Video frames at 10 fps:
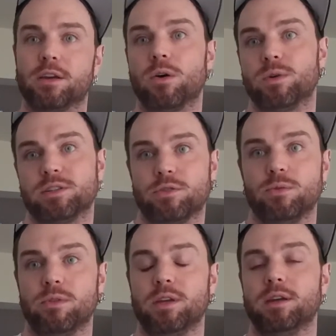go
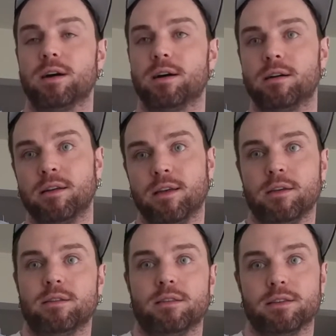into
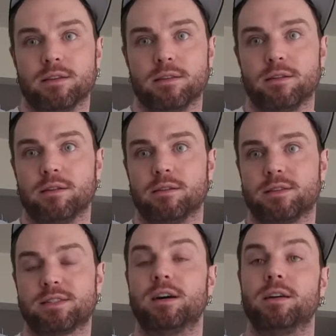the
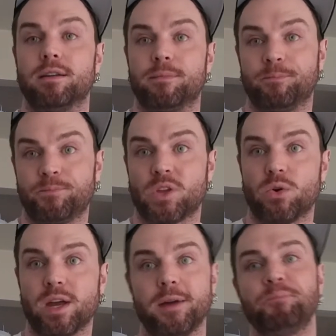sun.
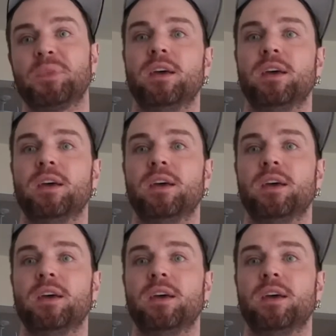Okay?